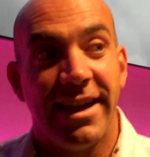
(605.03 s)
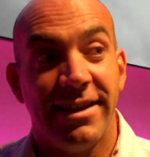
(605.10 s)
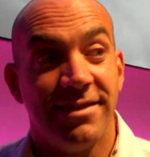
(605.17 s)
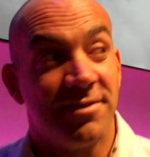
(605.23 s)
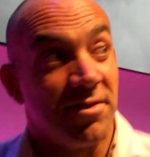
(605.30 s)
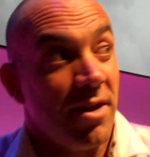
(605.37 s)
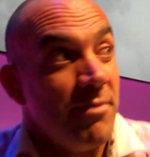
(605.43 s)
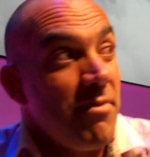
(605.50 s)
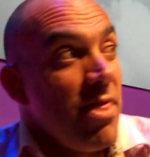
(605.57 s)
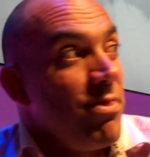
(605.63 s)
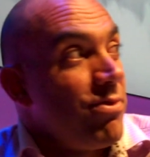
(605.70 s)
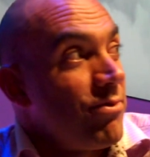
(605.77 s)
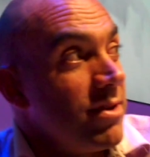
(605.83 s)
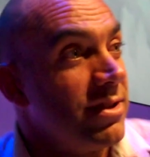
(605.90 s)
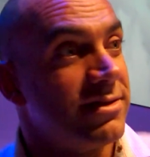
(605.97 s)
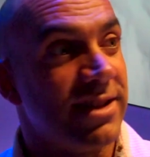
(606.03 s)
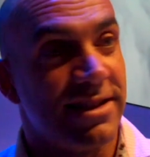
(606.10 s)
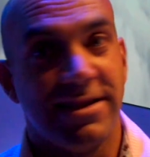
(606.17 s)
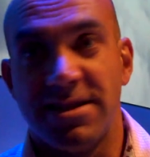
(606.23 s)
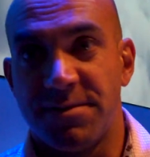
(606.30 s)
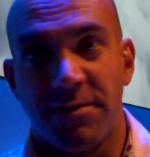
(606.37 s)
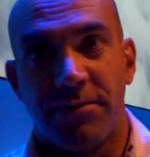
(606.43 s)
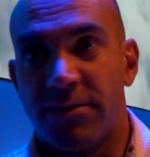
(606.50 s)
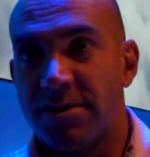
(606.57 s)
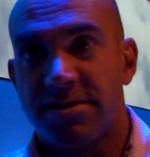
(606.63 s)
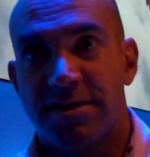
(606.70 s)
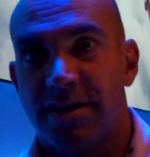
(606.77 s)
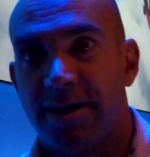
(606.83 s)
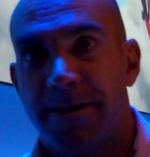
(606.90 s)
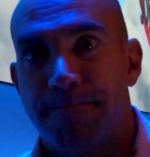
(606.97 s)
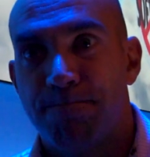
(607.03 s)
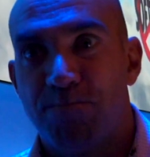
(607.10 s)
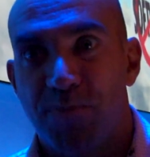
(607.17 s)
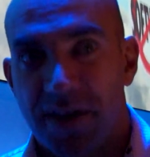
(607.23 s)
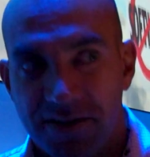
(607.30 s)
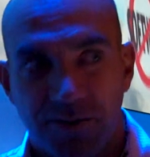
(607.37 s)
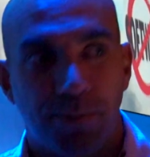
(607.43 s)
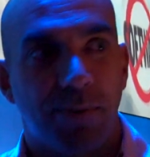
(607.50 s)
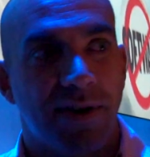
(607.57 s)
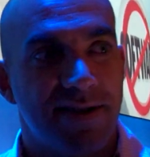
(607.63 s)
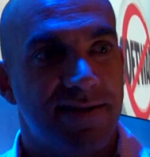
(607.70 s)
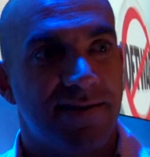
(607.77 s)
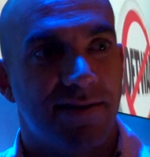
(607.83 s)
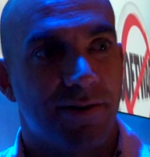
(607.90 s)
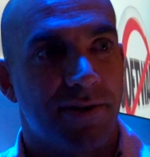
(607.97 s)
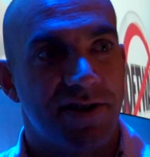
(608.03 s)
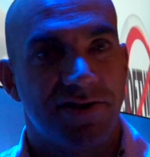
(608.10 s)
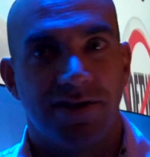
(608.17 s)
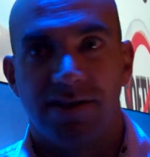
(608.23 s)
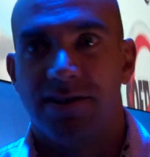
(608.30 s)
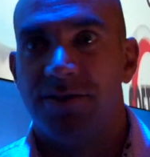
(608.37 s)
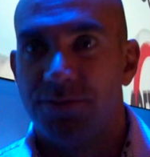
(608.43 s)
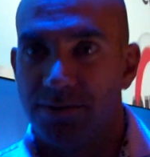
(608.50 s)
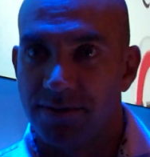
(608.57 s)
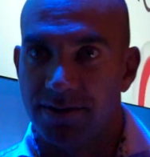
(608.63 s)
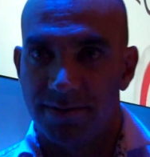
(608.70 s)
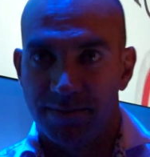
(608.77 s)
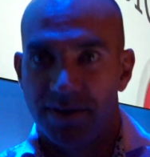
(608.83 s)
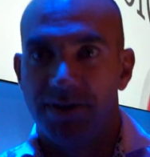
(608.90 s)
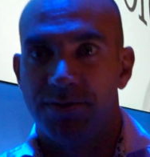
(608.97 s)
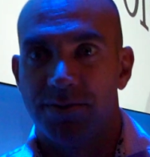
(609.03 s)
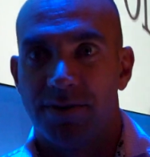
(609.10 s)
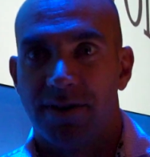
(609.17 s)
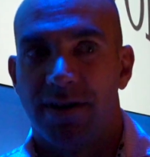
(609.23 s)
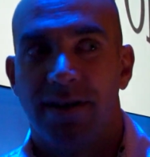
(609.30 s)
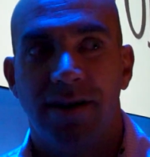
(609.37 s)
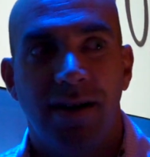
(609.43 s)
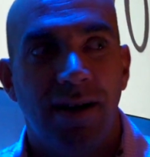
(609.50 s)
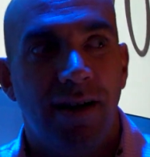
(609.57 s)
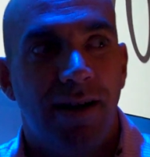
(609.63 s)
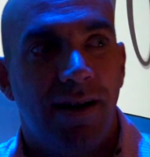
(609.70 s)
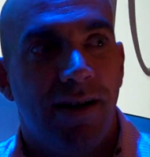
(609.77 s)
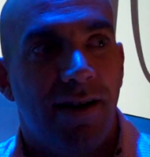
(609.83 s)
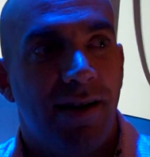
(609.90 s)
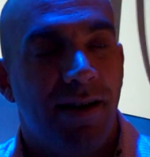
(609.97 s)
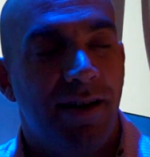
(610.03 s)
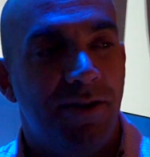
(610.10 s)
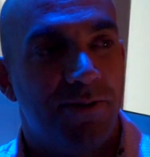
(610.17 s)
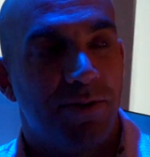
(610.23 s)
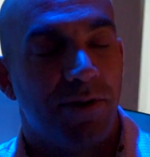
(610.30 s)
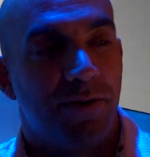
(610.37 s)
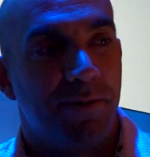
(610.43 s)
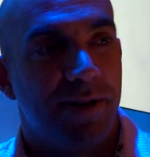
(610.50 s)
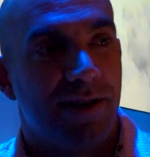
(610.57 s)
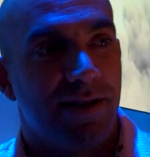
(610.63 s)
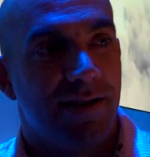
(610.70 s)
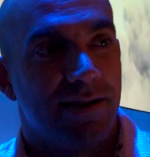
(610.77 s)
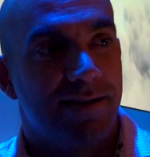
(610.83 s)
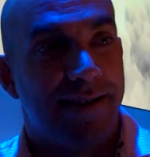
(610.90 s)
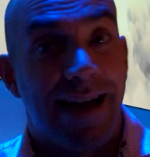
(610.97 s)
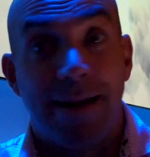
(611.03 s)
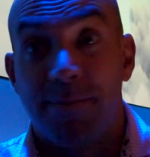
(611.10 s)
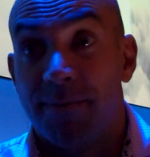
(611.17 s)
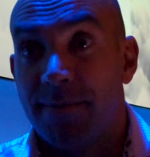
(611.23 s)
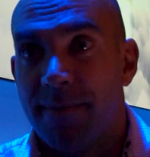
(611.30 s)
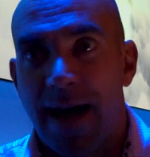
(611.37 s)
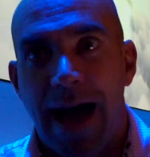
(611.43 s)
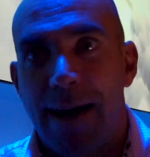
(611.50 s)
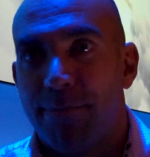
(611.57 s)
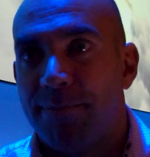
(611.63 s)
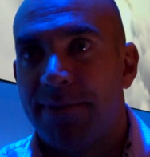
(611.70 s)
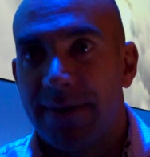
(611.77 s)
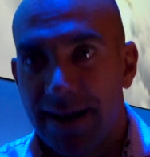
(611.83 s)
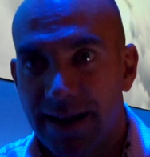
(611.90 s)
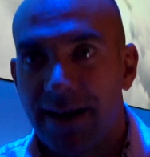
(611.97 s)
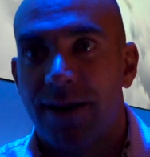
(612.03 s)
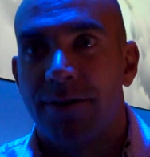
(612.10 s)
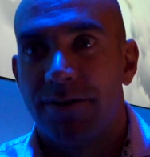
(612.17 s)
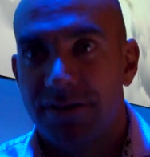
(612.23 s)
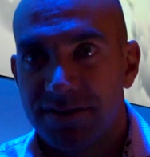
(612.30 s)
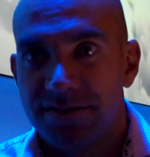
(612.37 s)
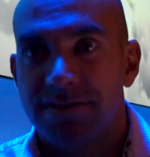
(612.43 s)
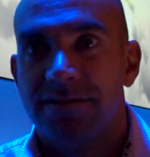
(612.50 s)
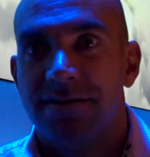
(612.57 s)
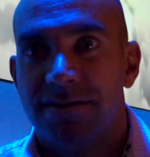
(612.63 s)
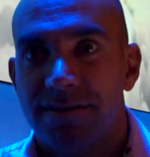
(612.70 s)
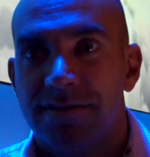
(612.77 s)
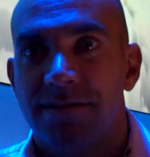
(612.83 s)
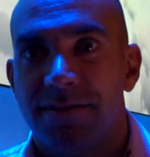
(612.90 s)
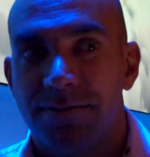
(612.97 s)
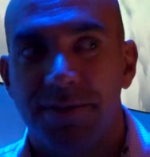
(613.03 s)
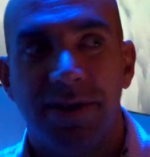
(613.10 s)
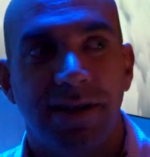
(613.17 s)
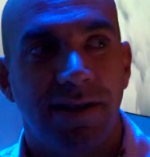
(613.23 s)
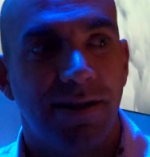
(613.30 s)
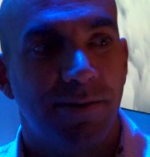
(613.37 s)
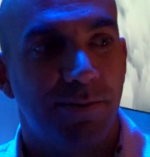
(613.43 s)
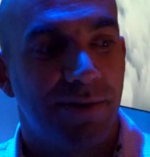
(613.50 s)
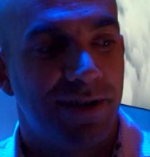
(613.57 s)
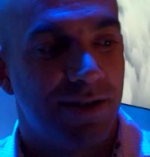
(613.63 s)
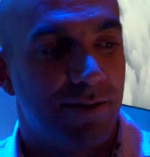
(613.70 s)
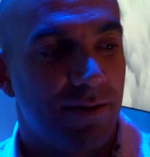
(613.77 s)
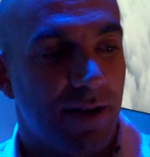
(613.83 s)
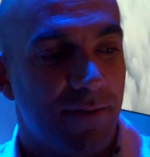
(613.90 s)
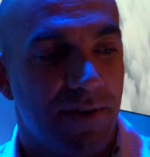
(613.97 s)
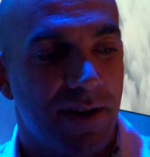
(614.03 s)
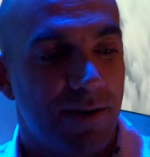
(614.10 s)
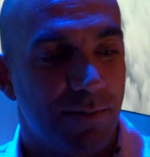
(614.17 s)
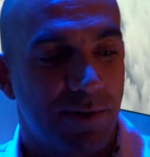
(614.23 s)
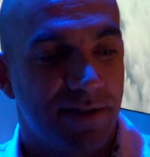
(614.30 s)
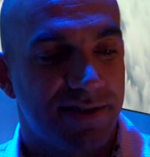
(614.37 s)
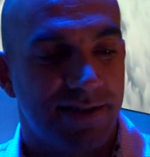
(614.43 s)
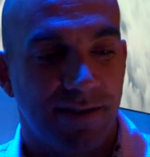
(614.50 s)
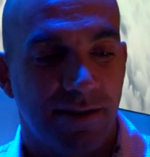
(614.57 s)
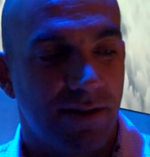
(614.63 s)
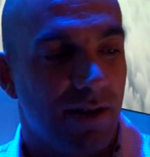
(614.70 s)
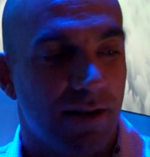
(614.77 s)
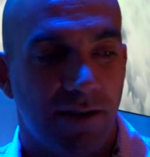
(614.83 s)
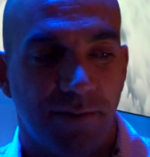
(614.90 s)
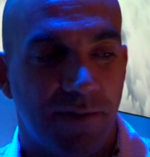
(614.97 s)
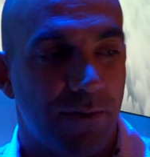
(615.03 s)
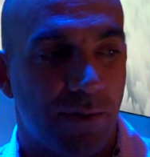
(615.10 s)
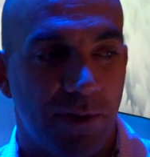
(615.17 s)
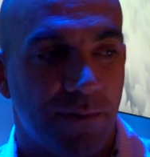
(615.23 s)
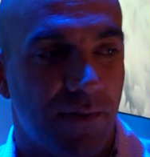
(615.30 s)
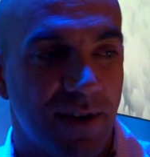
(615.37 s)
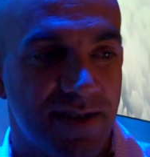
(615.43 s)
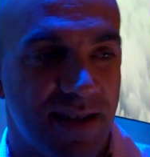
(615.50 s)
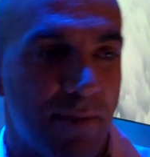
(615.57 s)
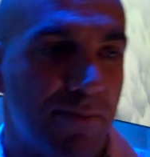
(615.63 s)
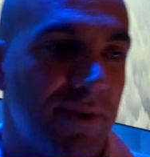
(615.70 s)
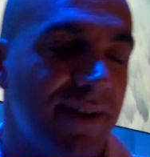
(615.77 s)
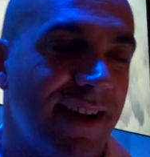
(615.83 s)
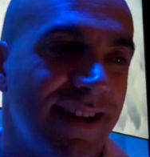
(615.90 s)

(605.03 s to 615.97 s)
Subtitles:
And so I'm thrilled that it's the first enterprise integration into a real-time app like ours. Really, really cool. I think we'll see a lot of different things happening.